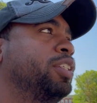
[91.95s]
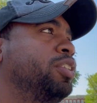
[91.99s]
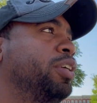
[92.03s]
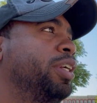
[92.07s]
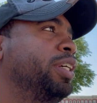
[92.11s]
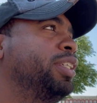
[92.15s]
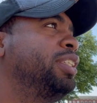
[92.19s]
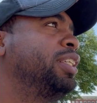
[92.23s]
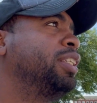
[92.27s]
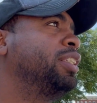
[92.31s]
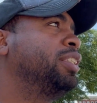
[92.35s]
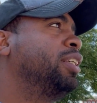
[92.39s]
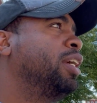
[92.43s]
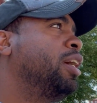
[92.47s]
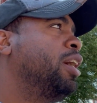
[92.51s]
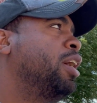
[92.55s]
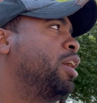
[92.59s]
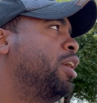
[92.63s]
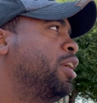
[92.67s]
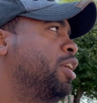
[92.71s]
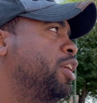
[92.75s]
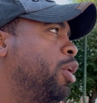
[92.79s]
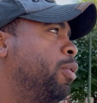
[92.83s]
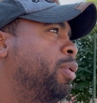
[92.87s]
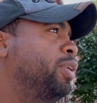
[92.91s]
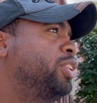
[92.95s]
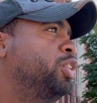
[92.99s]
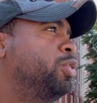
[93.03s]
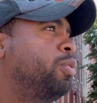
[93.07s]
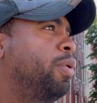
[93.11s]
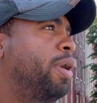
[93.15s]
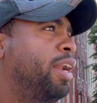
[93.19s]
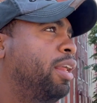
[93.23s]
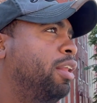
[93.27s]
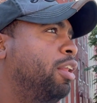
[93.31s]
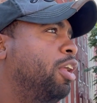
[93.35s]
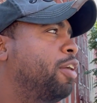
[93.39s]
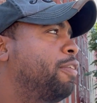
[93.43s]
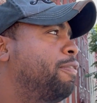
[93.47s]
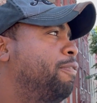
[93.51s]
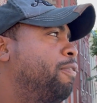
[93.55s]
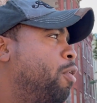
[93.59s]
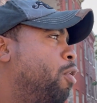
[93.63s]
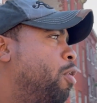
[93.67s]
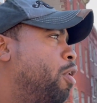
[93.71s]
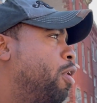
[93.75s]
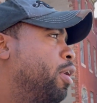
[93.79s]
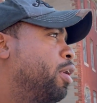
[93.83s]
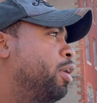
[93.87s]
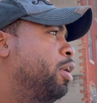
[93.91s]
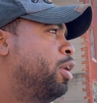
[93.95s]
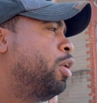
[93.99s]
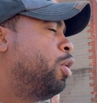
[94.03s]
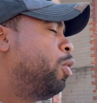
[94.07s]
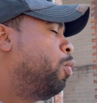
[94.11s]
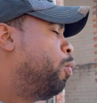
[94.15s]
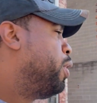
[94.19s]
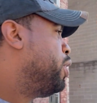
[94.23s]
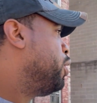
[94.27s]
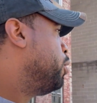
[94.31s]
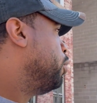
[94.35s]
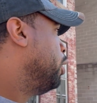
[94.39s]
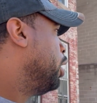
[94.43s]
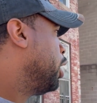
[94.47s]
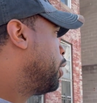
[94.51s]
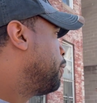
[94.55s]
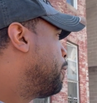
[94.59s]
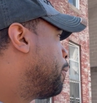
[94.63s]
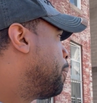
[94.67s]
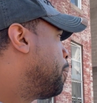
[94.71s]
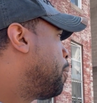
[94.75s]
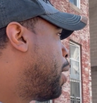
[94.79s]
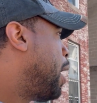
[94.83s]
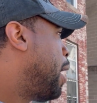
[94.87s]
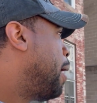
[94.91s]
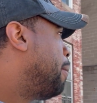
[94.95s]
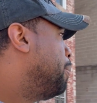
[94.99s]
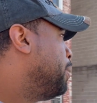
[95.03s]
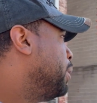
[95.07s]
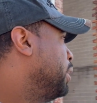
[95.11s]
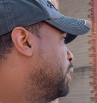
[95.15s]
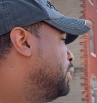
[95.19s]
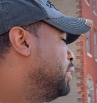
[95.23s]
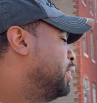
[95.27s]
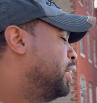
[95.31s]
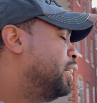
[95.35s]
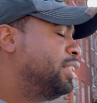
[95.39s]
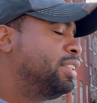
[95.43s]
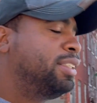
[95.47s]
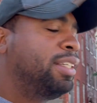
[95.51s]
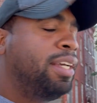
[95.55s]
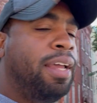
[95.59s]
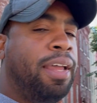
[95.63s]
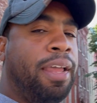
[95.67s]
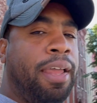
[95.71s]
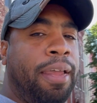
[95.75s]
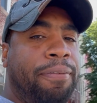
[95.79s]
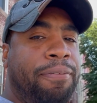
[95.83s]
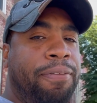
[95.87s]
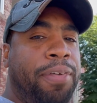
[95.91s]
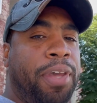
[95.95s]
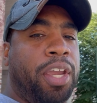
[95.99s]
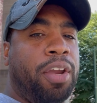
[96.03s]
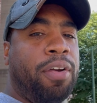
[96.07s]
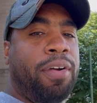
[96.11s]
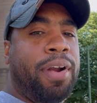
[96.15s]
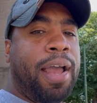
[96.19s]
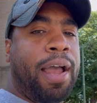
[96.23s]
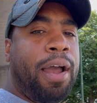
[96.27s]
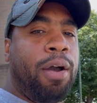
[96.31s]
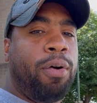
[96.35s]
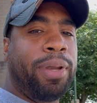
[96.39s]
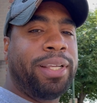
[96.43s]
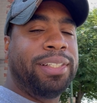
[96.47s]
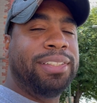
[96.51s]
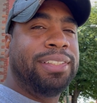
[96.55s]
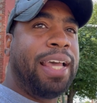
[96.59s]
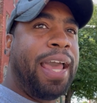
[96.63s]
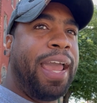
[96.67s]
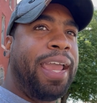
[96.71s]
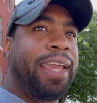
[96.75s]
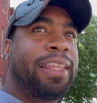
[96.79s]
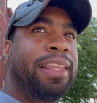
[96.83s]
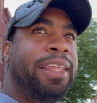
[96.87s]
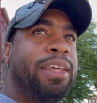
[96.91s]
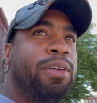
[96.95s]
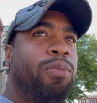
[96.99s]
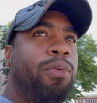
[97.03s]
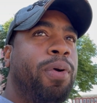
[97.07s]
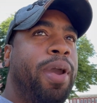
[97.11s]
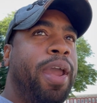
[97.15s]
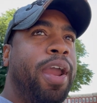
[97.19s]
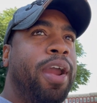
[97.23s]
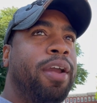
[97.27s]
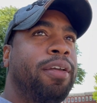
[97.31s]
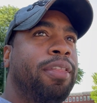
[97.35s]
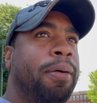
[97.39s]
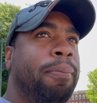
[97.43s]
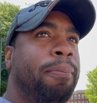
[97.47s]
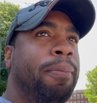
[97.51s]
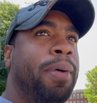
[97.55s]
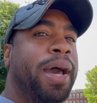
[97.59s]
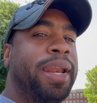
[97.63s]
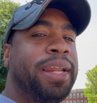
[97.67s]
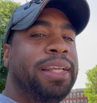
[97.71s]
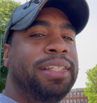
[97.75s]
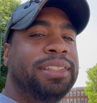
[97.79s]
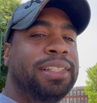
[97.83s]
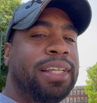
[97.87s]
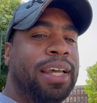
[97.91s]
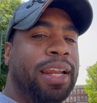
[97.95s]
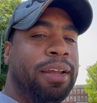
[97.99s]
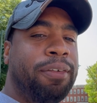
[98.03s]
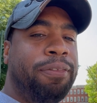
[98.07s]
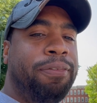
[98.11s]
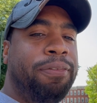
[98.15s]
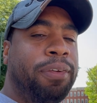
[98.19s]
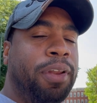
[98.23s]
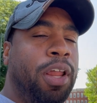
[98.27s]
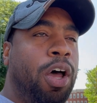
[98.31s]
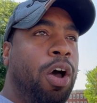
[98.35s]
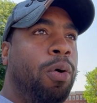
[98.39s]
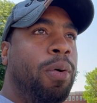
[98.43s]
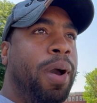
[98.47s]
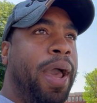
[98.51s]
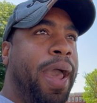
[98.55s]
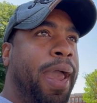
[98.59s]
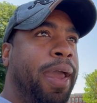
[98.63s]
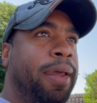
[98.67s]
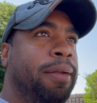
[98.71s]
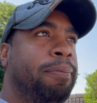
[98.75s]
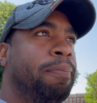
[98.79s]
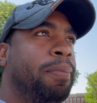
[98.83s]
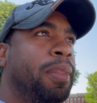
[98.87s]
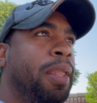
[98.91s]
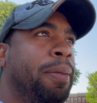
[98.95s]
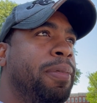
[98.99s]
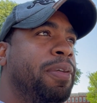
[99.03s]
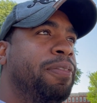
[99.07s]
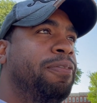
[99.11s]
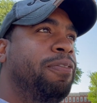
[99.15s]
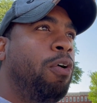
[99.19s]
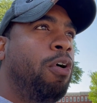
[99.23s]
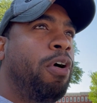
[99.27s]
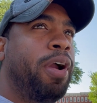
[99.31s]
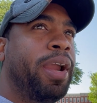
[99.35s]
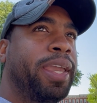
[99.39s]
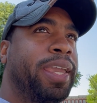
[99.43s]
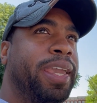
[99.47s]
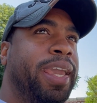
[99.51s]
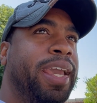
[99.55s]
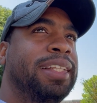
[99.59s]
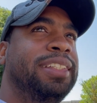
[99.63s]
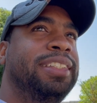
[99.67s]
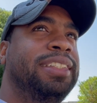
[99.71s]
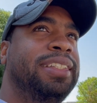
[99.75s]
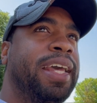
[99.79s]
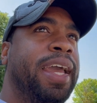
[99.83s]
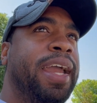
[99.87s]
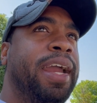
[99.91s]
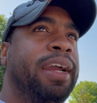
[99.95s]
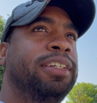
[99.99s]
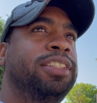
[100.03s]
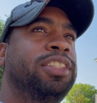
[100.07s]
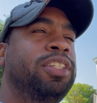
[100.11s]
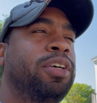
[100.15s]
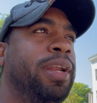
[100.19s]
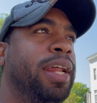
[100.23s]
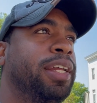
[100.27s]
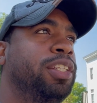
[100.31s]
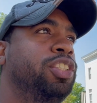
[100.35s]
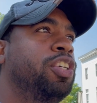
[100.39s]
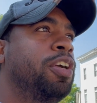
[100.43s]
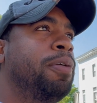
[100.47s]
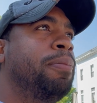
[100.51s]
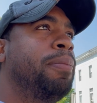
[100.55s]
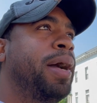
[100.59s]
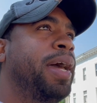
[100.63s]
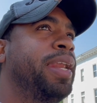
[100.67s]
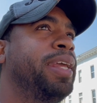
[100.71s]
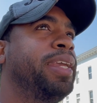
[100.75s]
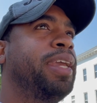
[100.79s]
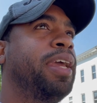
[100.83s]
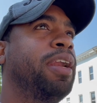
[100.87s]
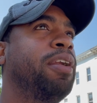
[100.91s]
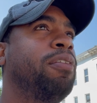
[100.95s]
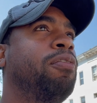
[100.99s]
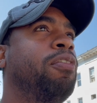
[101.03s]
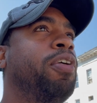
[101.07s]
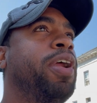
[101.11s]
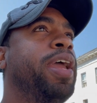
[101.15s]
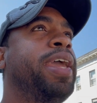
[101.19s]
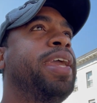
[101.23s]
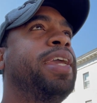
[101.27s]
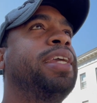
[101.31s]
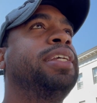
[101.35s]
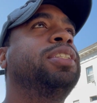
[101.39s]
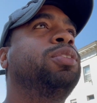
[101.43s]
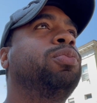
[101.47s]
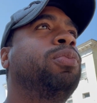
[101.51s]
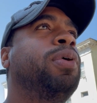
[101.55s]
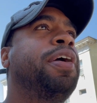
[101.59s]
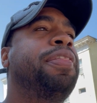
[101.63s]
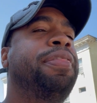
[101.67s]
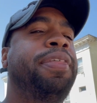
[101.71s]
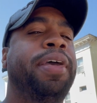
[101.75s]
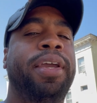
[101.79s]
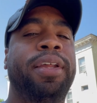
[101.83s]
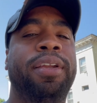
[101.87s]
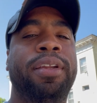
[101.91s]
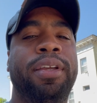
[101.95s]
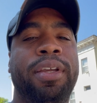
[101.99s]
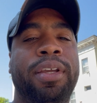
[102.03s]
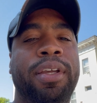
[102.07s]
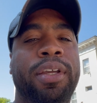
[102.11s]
So this is, what you want to look for when you look for properties, is figuring out exactly where the money's going to flow at before it gets there, so that your money can raise with it.